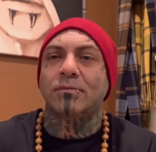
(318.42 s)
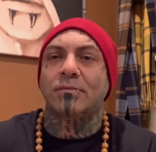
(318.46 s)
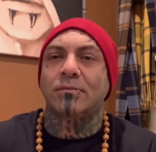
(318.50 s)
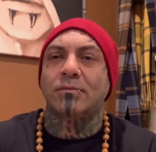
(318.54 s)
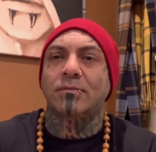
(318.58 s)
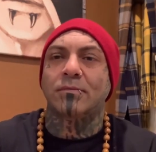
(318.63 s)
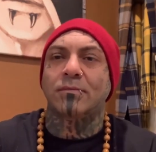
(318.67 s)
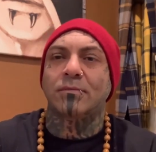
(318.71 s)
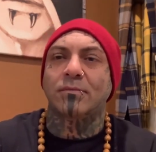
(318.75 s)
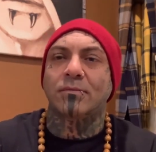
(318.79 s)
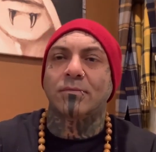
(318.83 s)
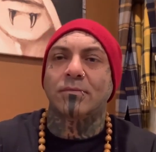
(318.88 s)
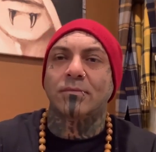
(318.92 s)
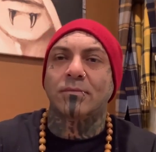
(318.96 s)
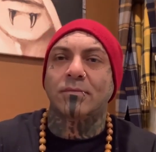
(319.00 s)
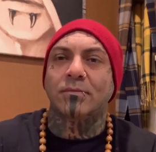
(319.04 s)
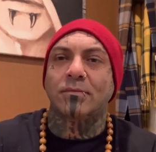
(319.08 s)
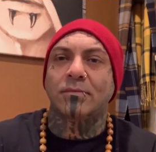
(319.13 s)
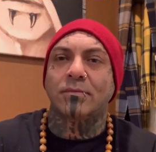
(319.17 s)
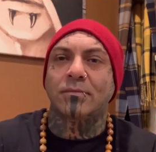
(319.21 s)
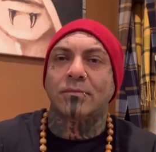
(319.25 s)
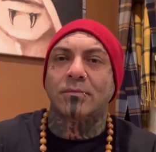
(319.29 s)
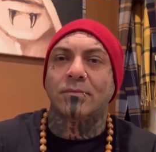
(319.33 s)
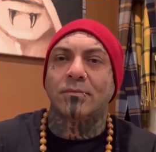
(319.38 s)

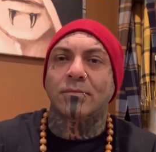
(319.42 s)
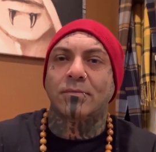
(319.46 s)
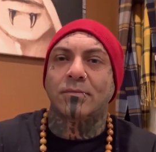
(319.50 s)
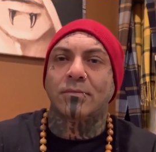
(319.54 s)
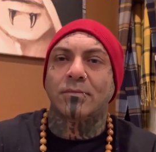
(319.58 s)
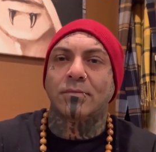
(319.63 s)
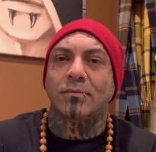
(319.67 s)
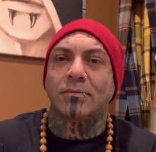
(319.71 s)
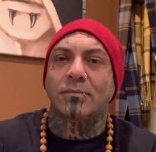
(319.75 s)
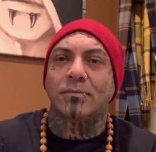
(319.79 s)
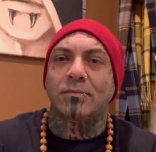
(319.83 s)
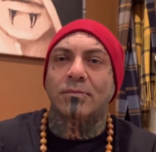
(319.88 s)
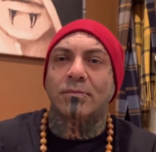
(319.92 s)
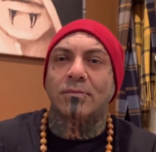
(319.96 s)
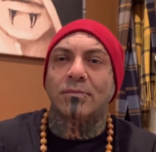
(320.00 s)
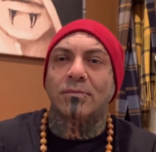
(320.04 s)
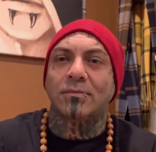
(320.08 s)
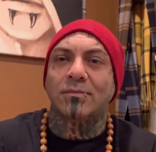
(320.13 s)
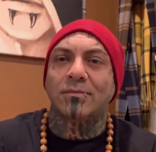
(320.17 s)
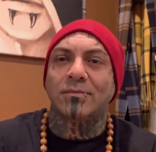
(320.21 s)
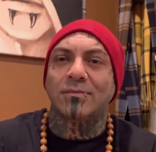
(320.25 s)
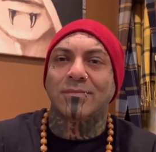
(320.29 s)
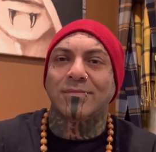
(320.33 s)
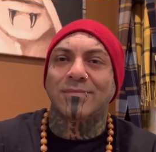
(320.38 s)

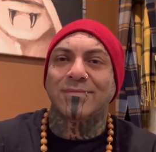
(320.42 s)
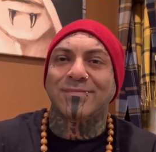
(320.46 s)
(silence)